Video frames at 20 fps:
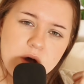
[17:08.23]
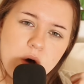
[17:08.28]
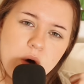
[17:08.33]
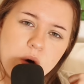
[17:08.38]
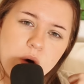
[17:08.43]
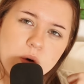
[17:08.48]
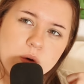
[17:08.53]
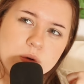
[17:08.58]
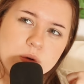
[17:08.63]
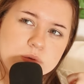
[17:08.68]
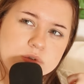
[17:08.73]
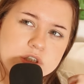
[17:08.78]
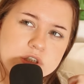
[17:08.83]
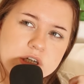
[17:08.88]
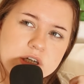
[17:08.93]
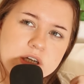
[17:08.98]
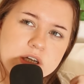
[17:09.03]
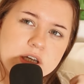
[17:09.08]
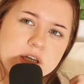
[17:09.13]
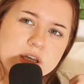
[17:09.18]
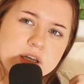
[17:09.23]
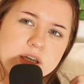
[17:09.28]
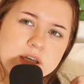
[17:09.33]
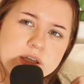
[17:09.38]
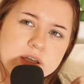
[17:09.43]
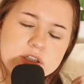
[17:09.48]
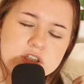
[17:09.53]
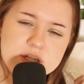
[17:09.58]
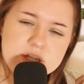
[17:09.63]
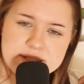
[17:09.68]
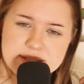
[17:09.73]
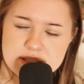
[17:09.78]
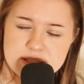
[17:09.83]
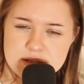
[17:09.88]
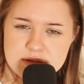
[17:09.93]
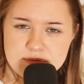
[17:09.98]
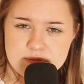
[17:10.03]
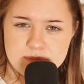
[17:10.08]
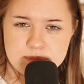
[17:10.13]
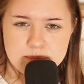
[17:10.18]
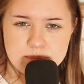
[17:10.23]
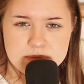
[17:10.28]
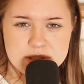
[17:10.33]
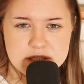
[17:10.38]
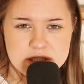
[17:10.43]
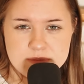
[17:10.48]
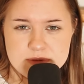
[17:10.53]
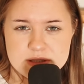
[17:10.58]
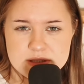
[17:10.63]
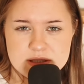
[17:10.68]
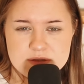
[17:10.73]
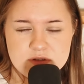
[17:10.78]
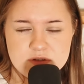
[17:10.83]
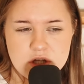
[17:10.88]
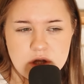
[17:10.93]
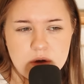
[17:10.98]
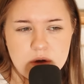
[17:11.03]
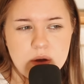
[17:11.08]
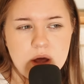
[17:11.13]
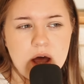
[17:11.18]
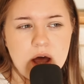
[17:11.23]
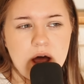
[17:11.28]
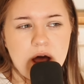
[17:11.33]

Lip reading: older Jessica De Laurentiis video,